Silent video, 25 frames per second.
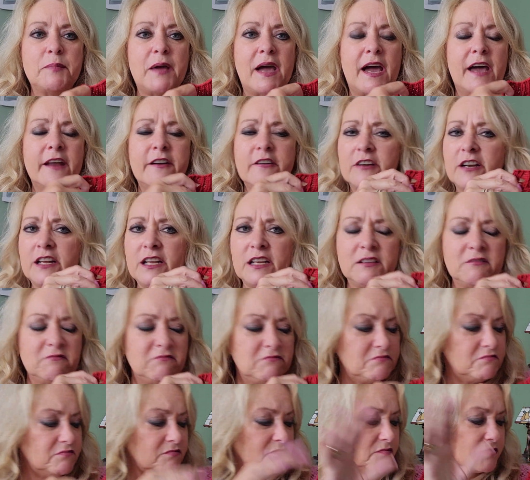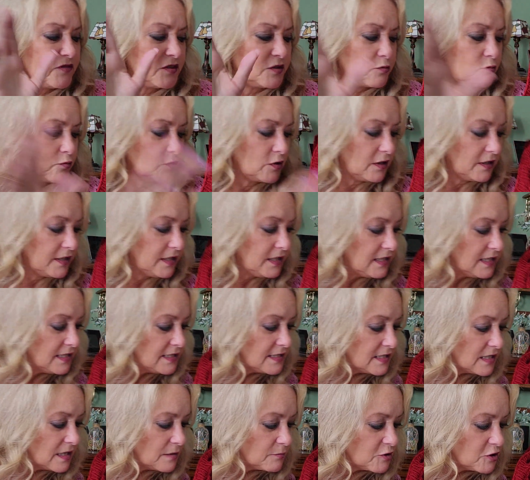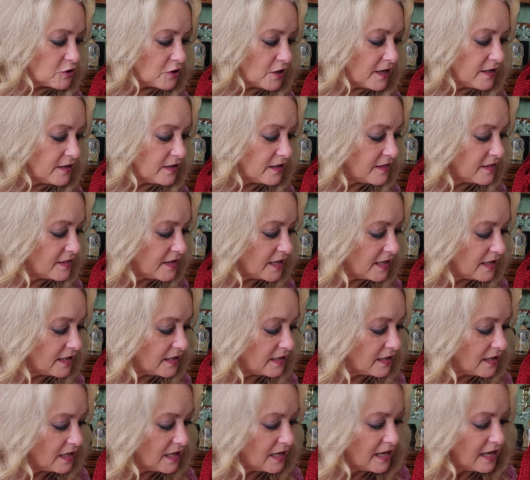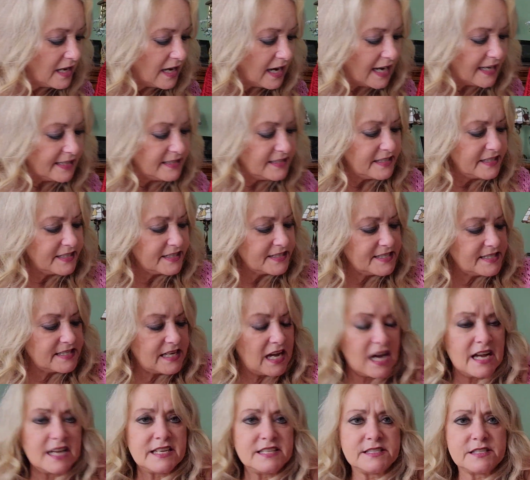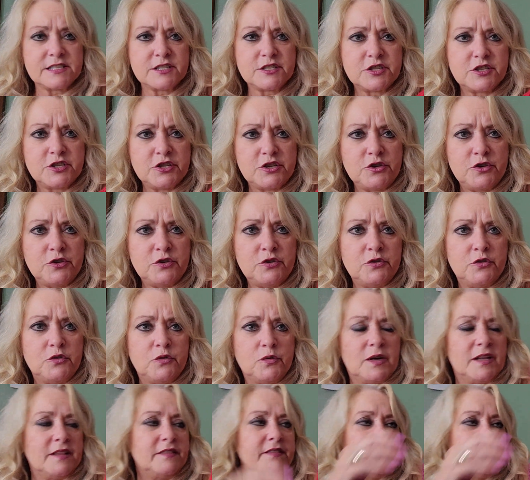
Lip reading: patterning, it's really easy. I'm trying to think. I did a size 2 in